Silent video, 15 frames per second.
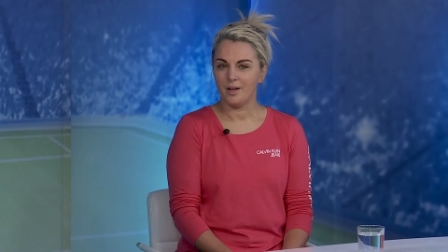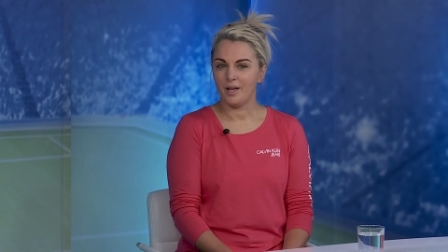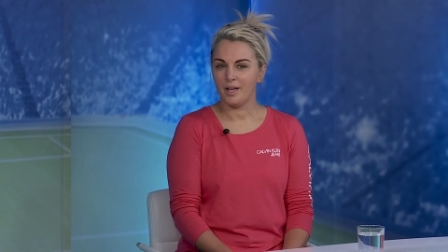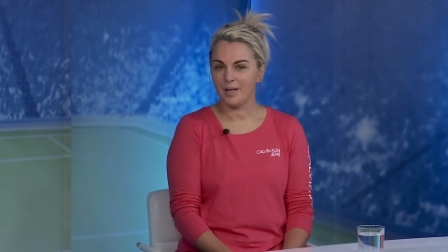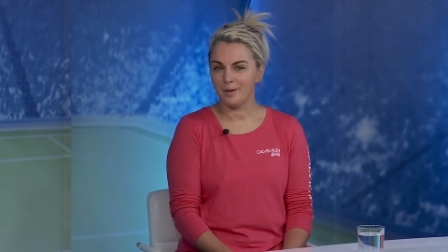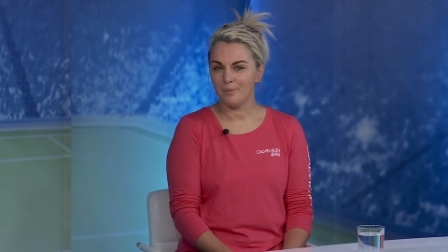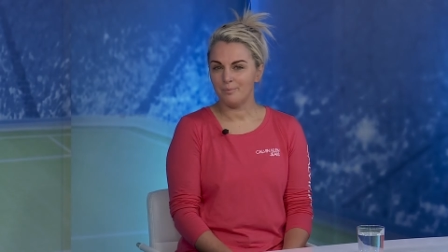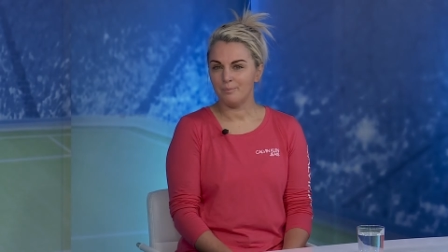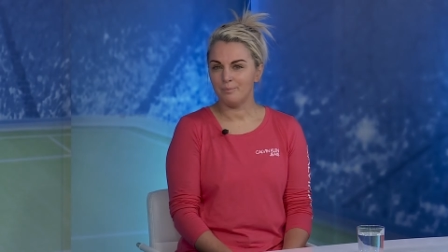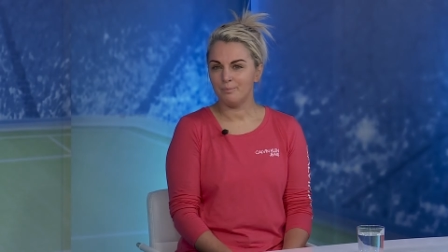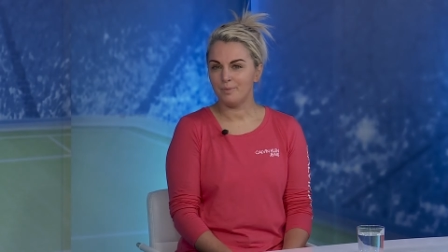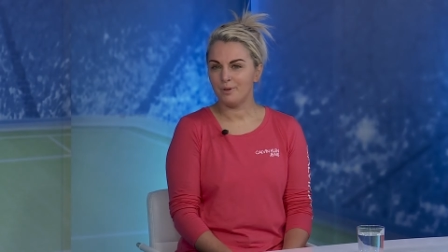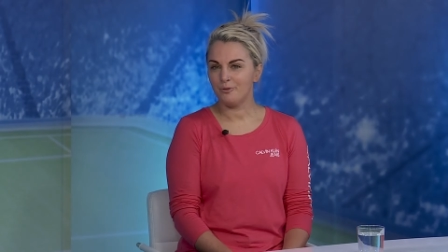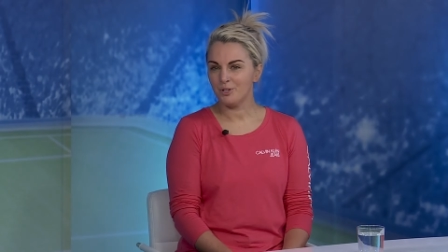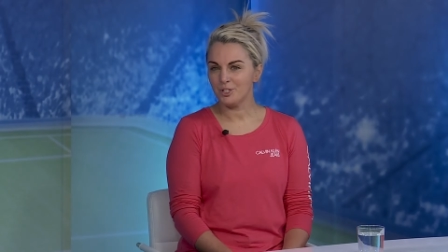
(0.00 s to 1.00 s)

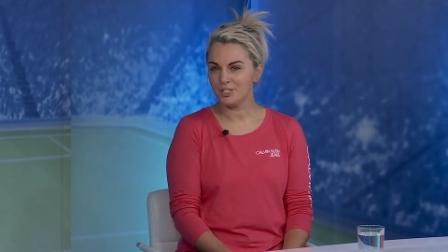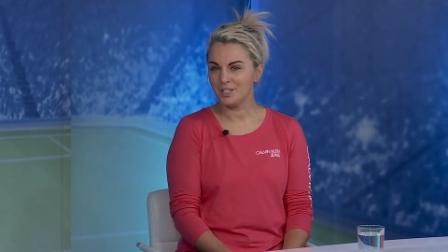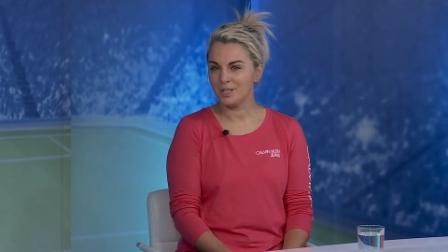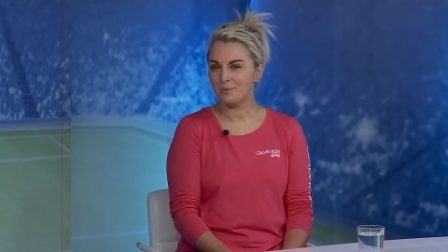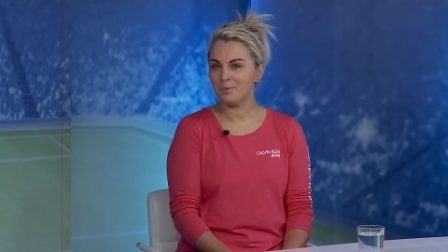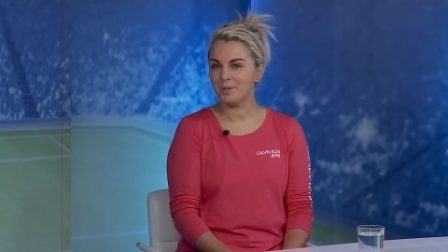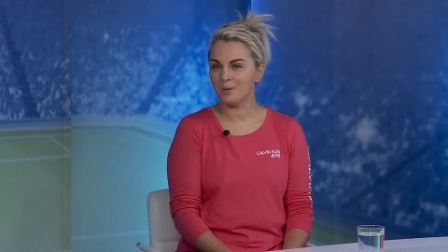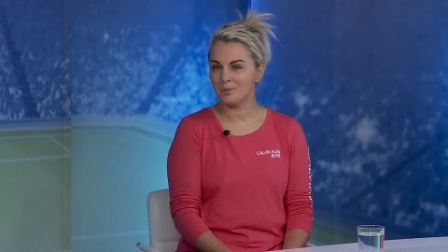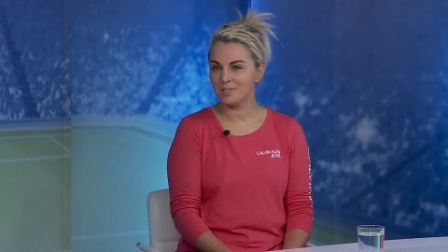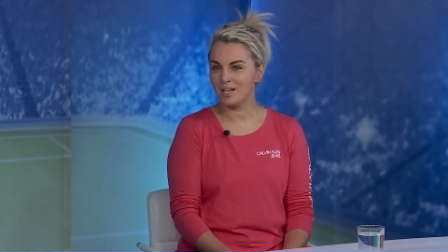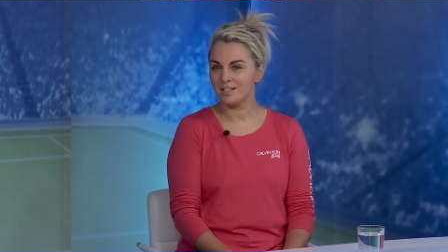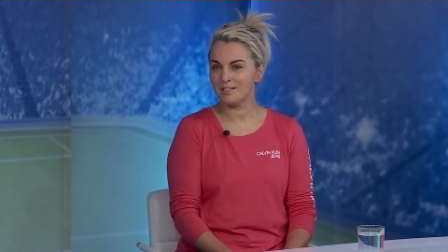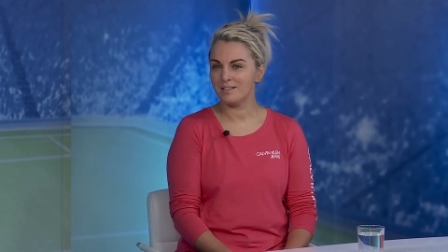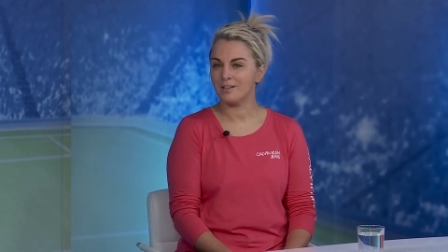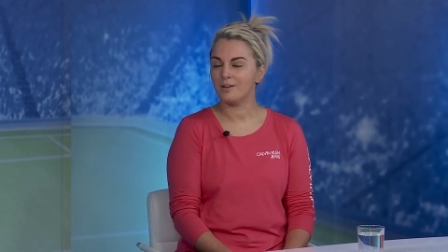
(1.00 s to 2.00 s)
My first game, when I was
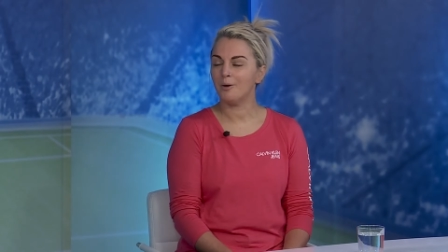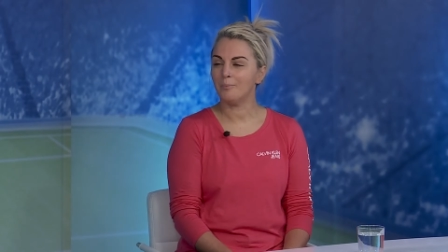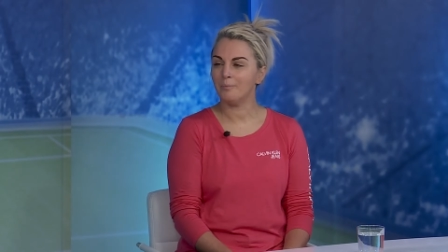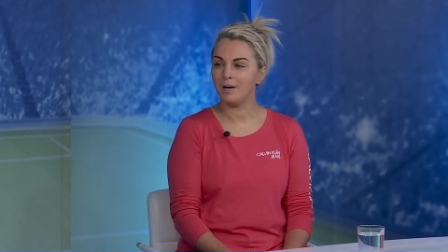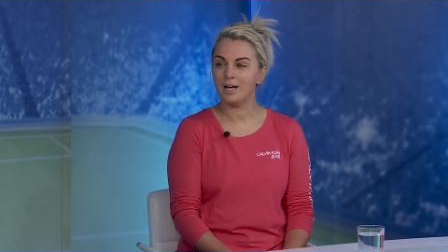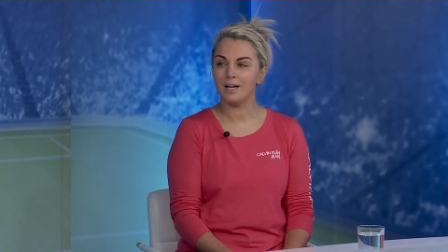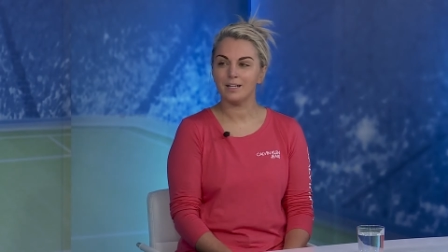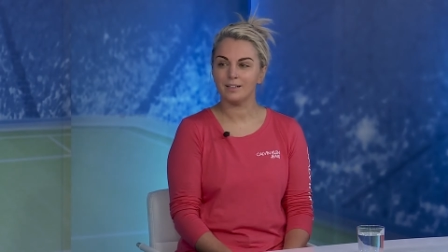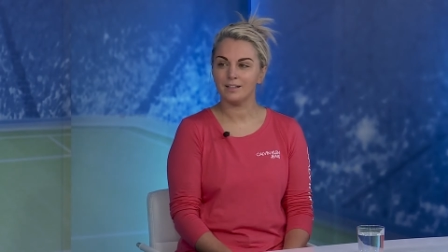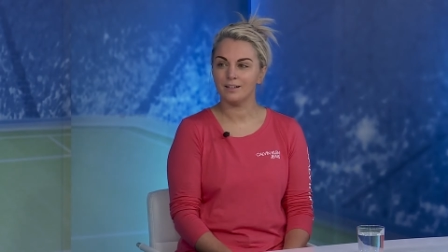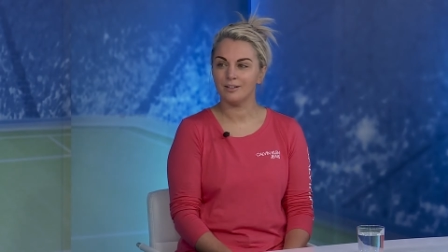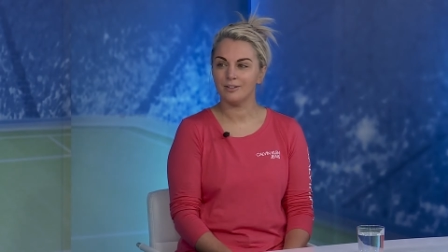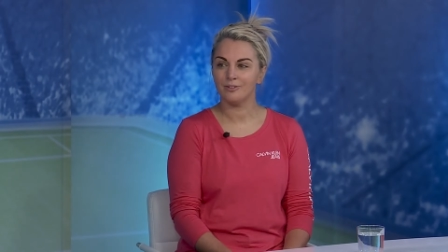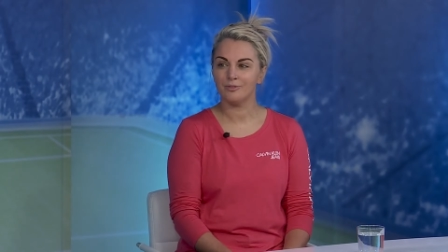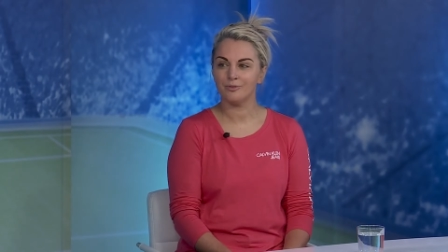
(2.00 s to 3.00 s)
asked to come
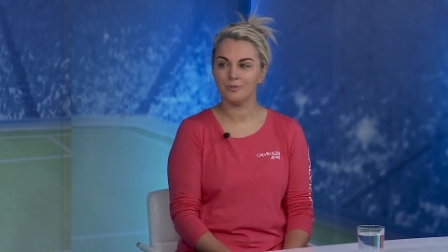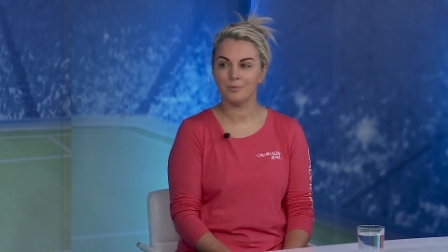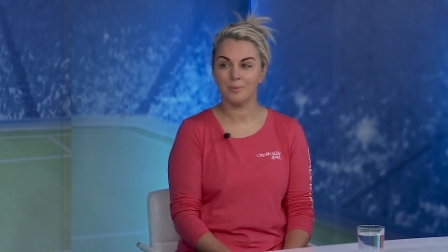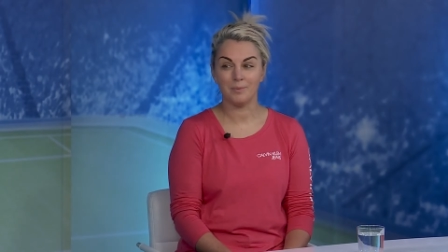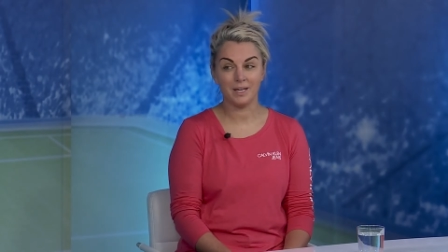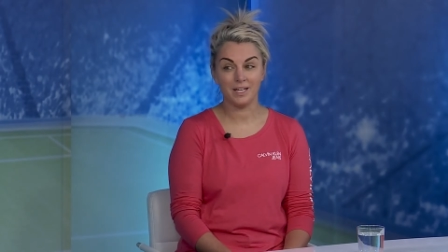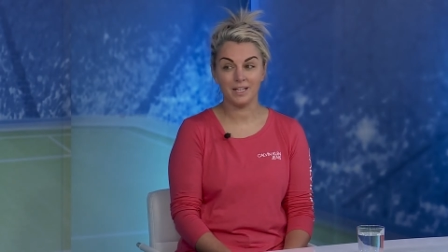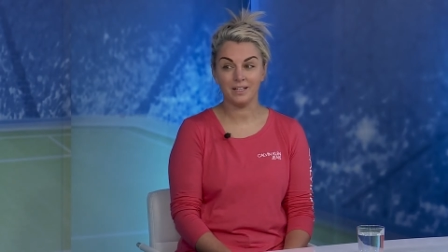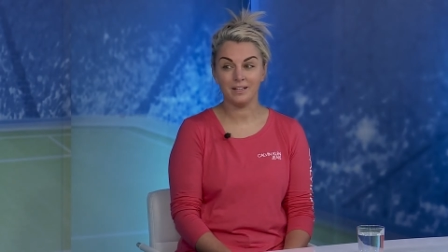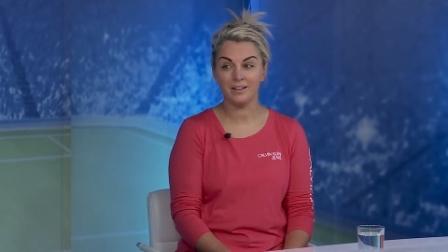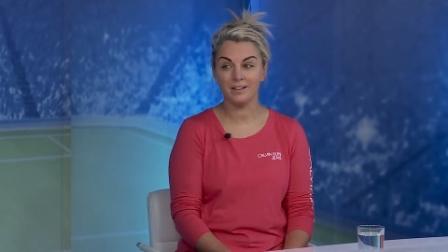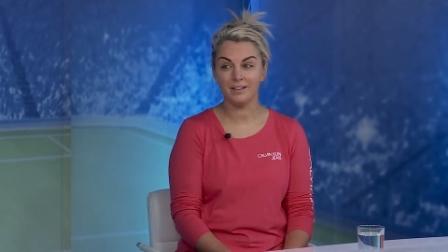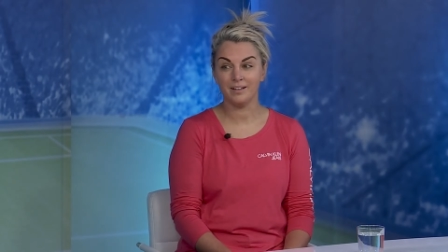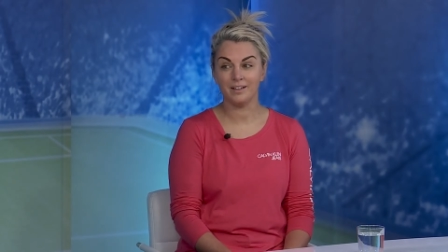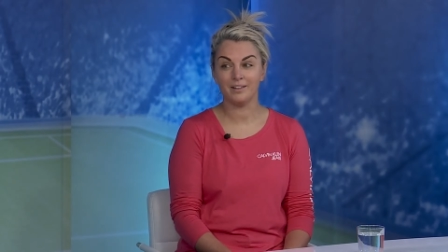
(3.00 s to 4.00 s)
back from America,